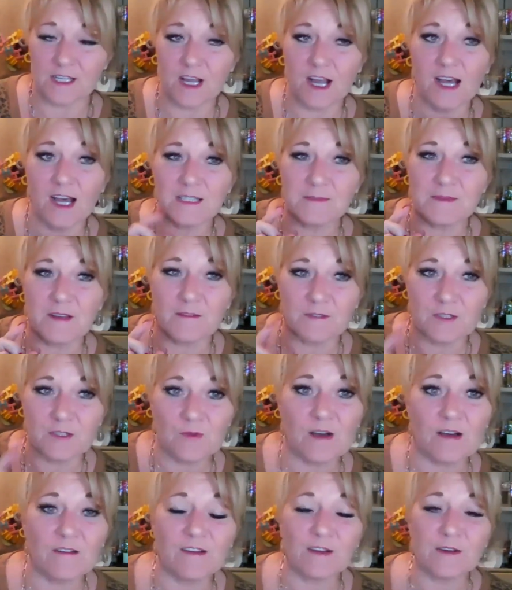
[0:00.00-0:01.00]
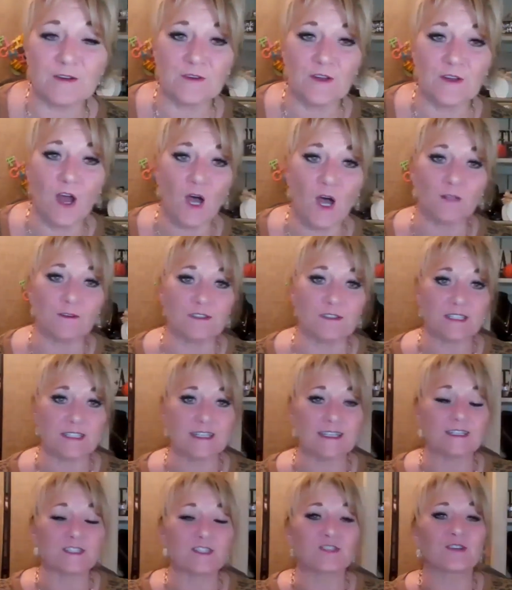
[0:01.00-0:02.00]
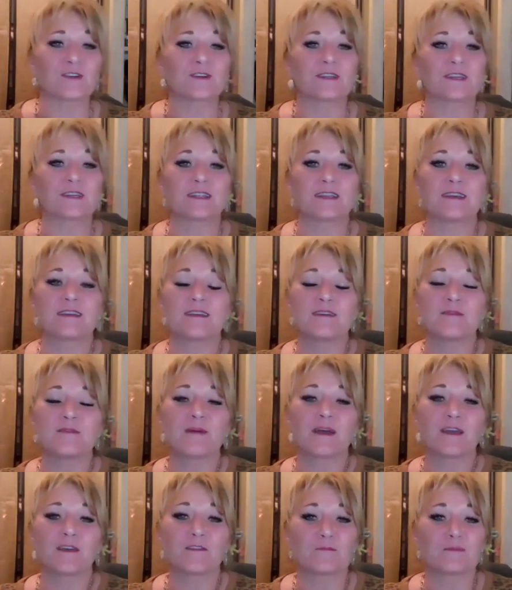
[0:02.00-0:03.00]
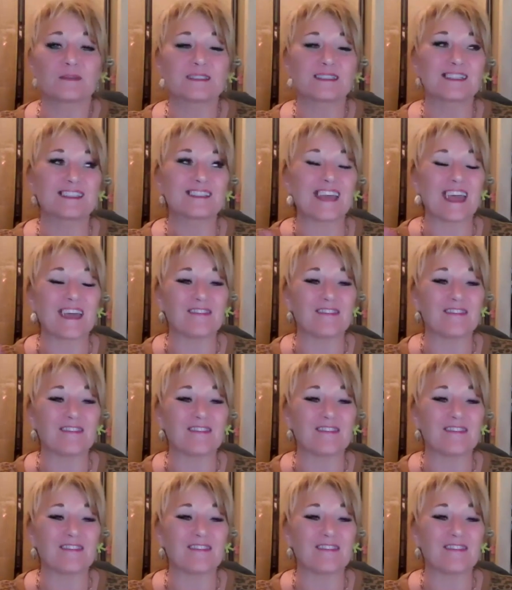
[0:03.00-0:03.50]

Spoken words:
It cost me over $1,200 to get started in my other business,